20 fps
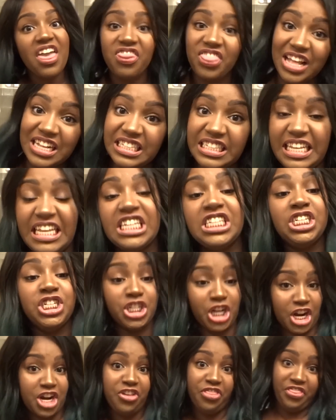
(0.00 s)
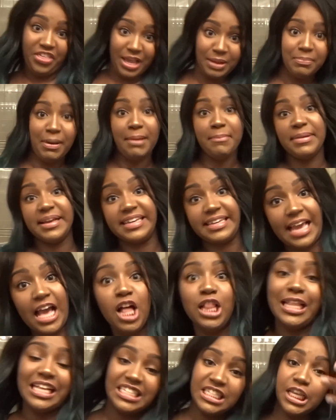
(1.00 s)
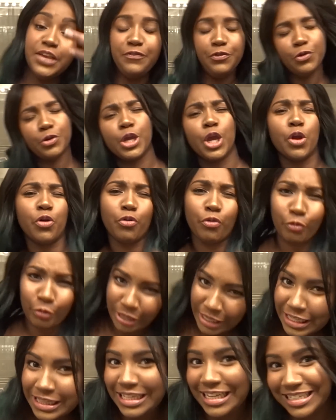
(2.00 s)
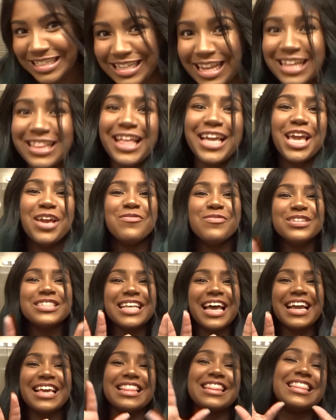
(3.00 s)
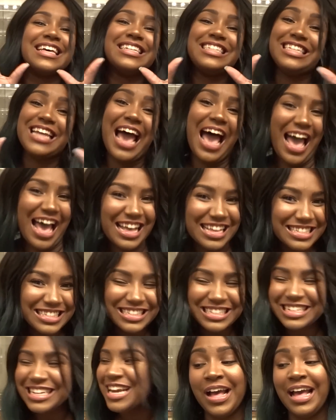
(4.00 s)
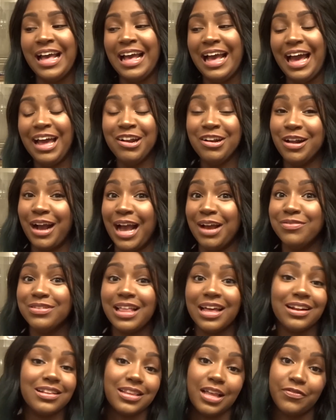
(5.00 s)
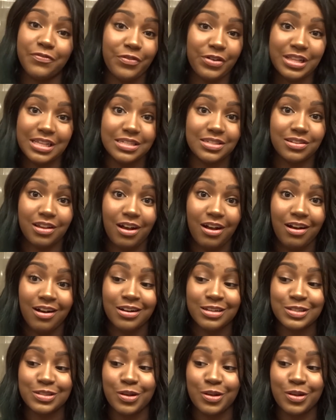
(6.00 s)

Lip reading: Then sing Sure Thing by Miguel. Let's see if you can really sing. Like, it was like the test. I don't know, I have a lot of love for this song,